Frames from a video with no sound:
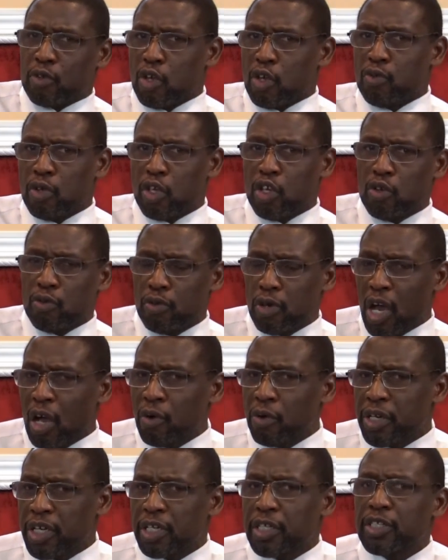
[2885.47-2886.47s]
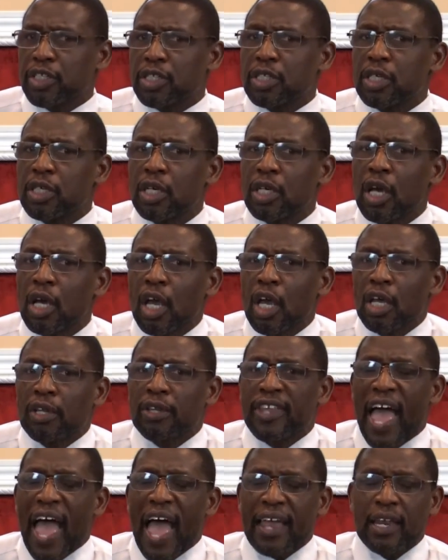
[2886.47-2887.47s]
You, you notice
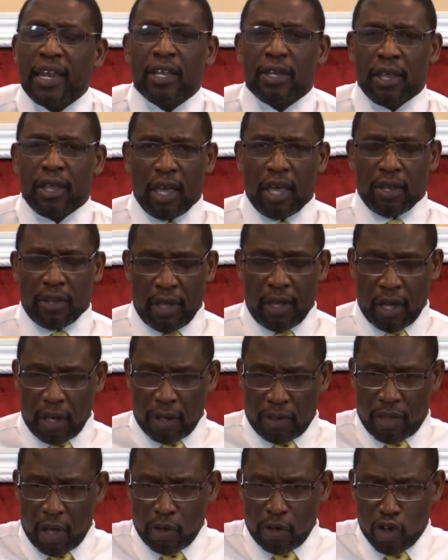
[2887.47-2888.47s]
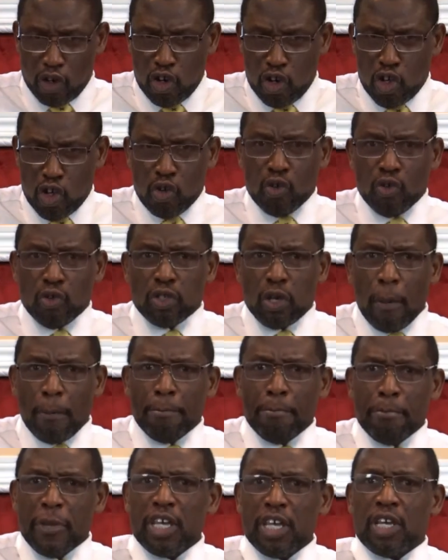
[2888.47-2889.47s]
that the, the, the news
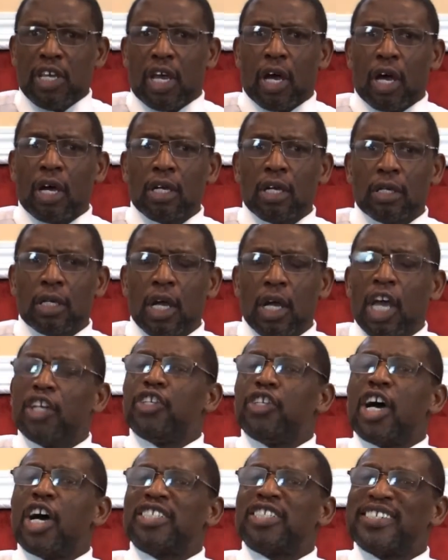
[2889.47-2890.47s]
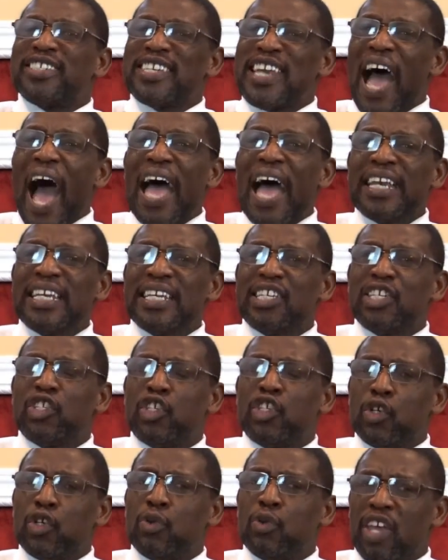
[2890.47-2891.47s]
media does not
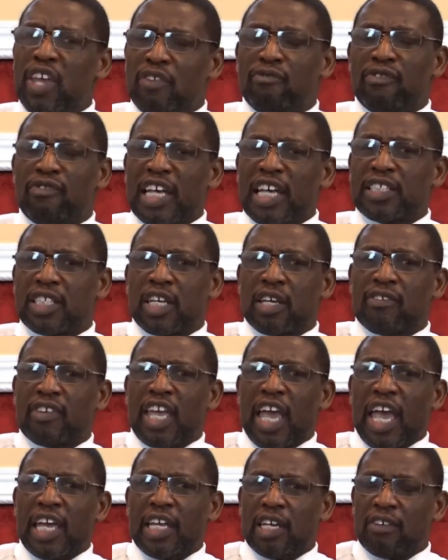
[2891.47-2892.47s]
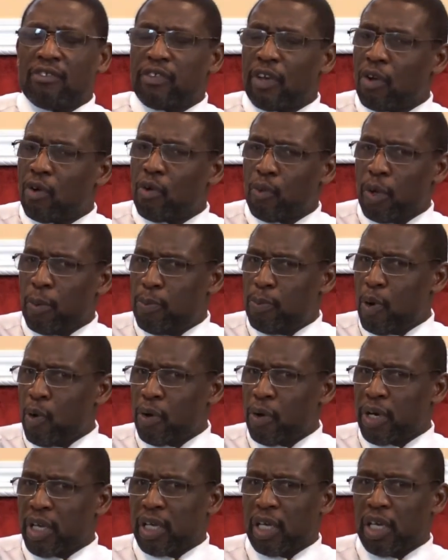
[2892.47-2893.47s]
do investigative
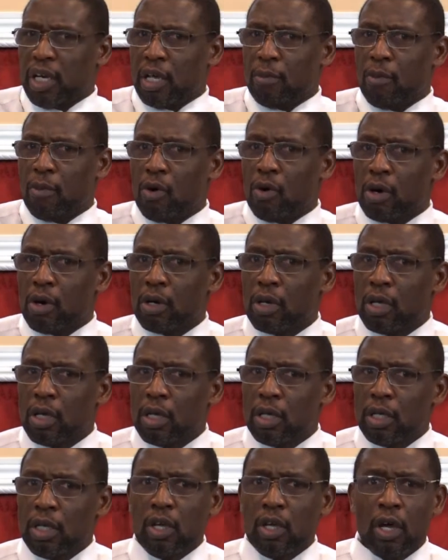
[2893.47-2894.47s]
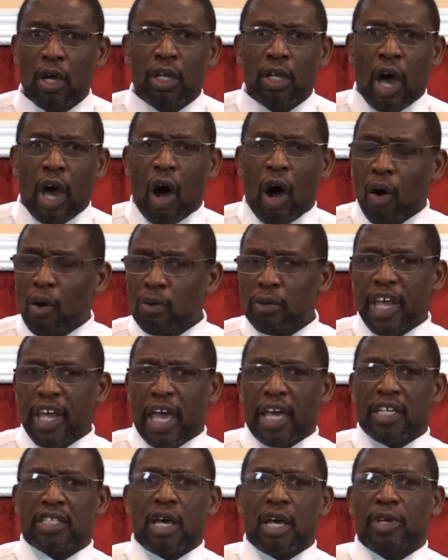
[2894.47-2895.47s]
reporting anymore. The old
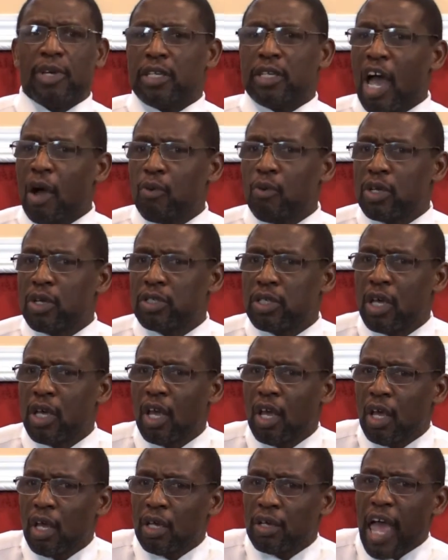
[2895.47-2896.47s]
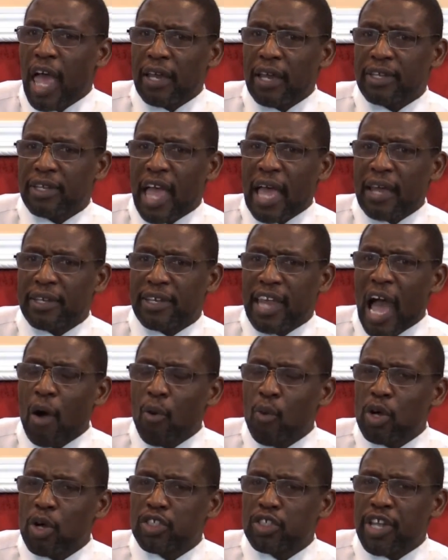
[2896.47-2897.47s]
days, I mean, that was that that
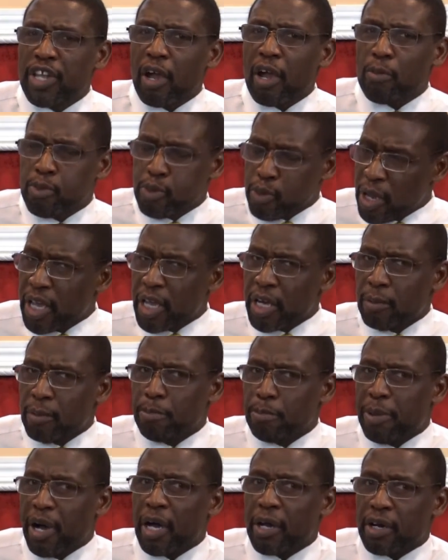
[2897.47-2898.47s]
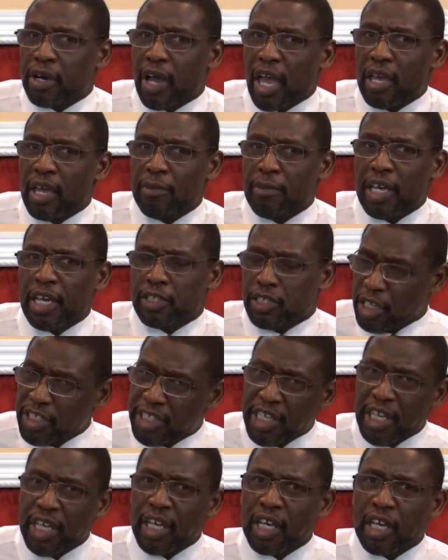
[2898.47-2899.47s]
that was their bread and butter. Amen. To
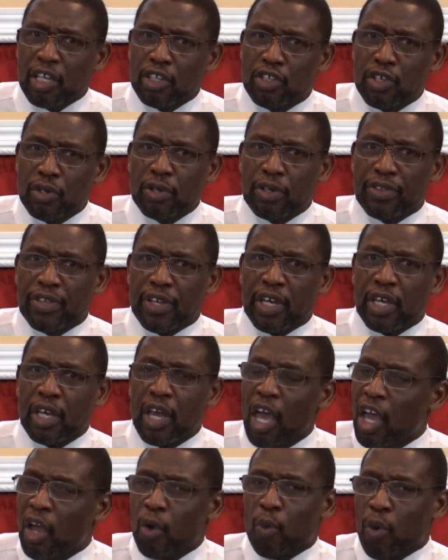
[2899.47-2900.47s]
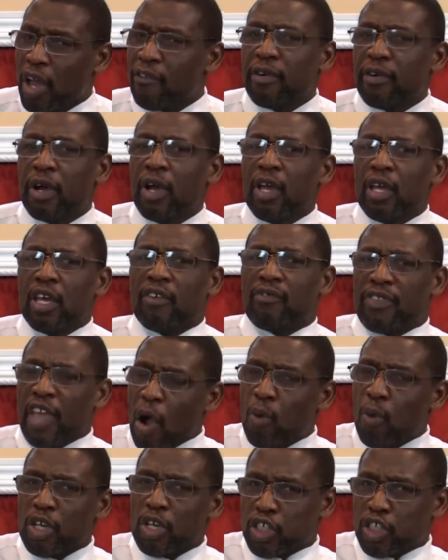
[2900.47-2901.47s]
dig into a thing, and wherever, if
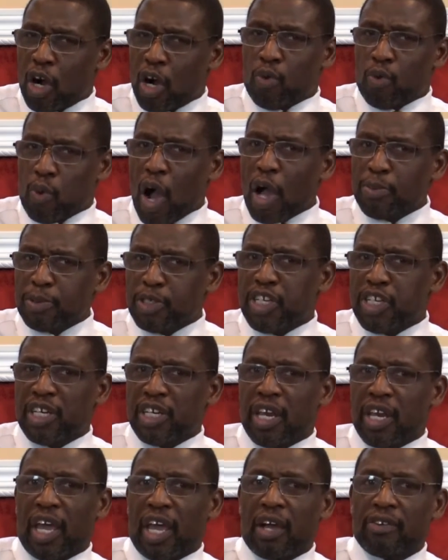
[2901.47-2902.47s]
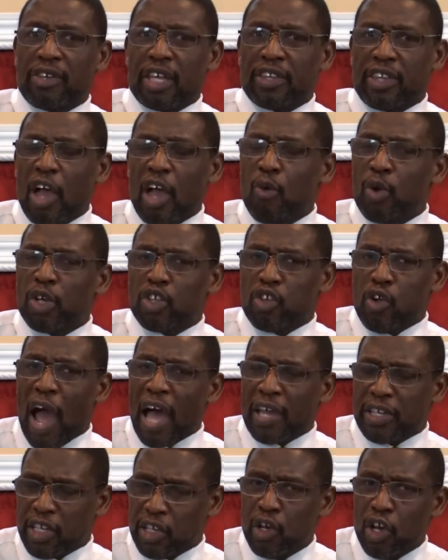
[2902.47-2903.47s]
there was corruption there, that they would
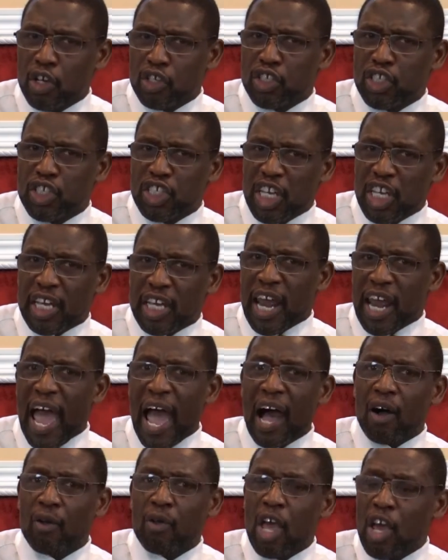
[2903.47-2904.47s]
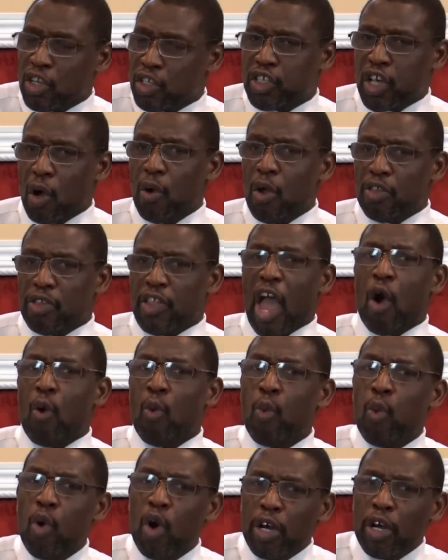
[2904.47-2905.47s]
try to seek it out. So
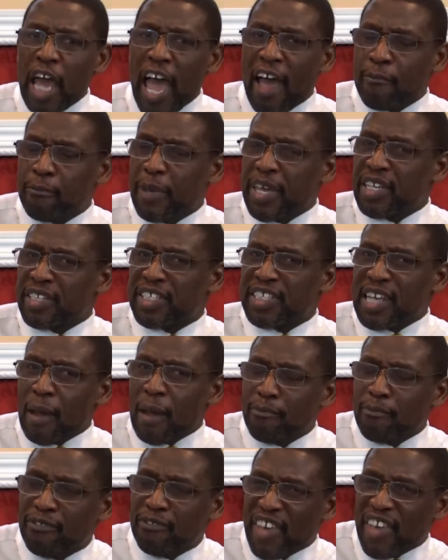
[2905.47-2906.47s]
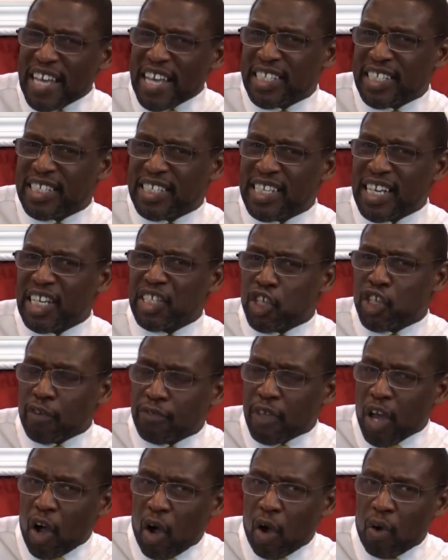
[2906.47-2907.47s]
there would have been some vestige
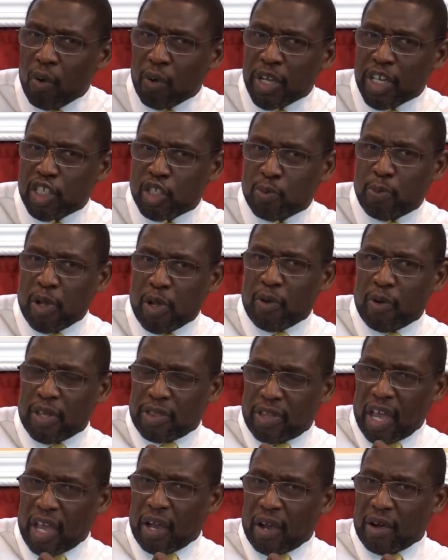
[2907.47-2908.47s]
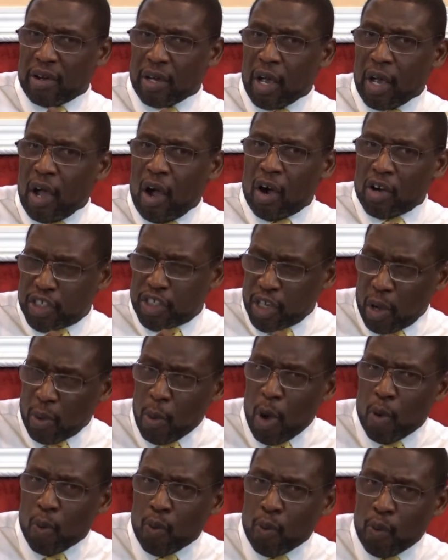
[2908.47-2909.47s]
of the Holy Spirit there, or
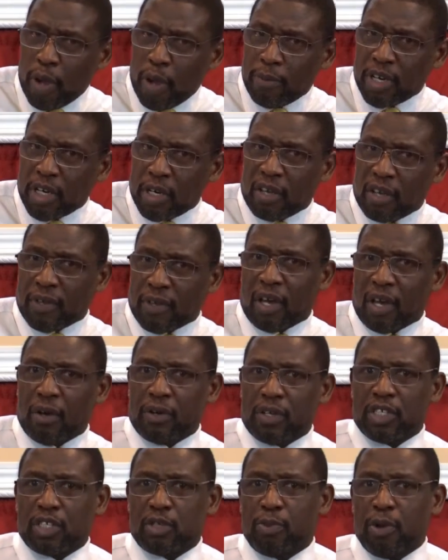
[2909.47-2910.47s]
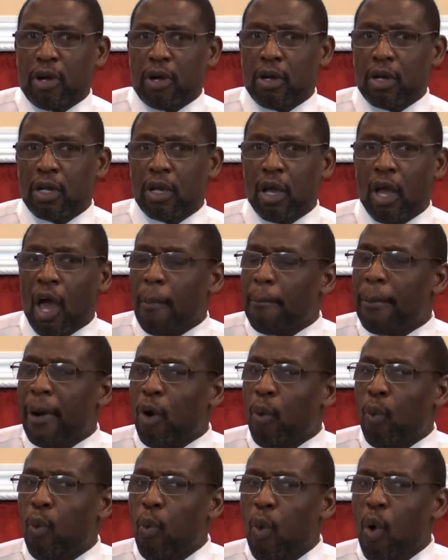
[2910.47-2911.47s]
some remnant of the Holy Spirit.
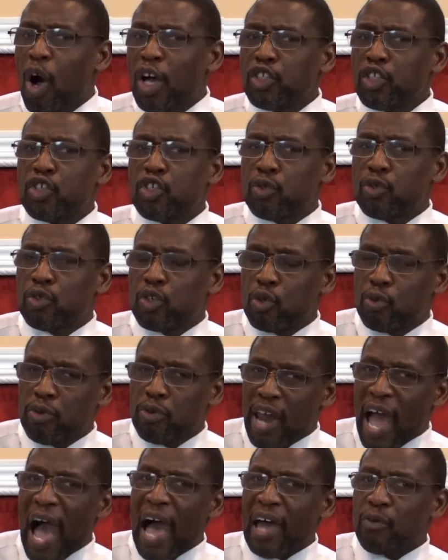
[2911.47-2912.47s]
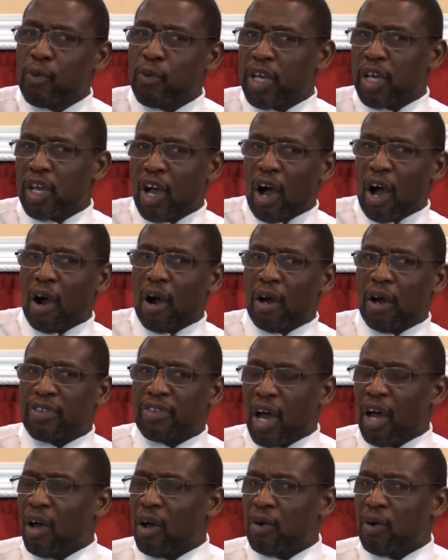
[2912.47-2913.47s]
But once you do not regard
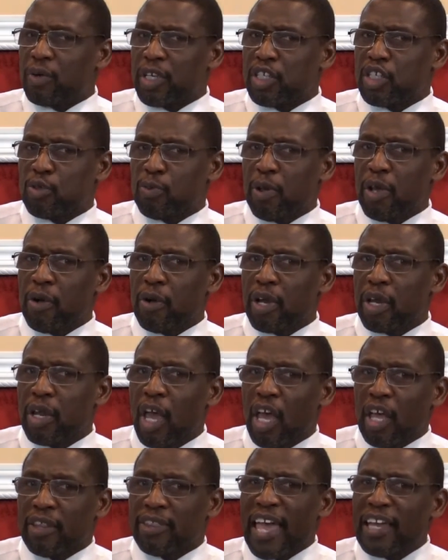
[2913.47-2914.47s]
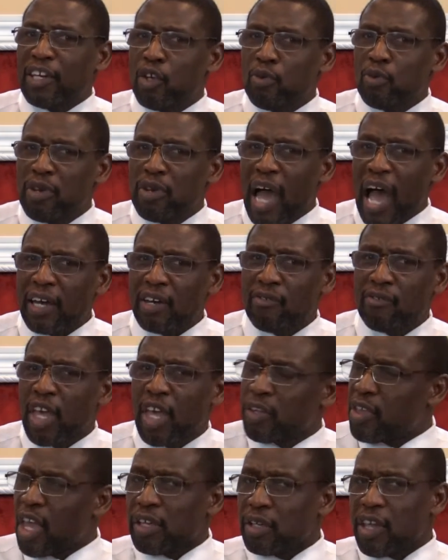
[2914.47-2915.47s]
the Holy Spirit, they do not.
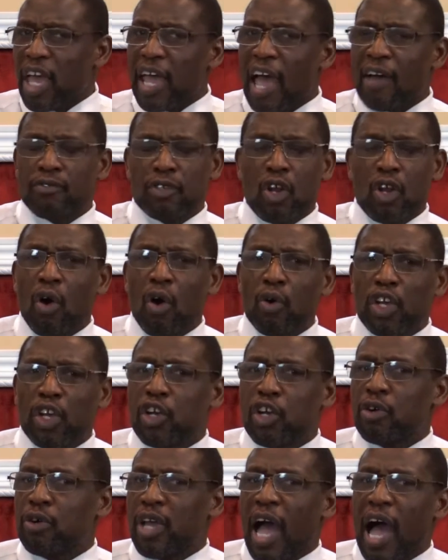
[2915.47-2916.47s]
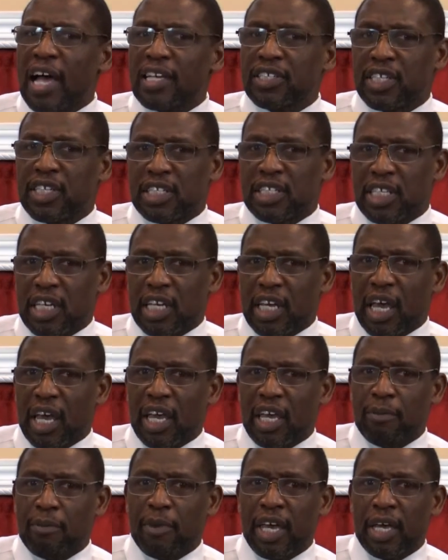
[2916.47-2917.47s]
They they have no curiosity.
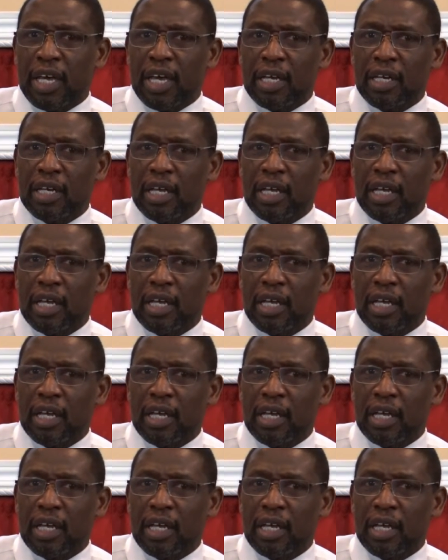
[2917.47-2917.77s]
Amen.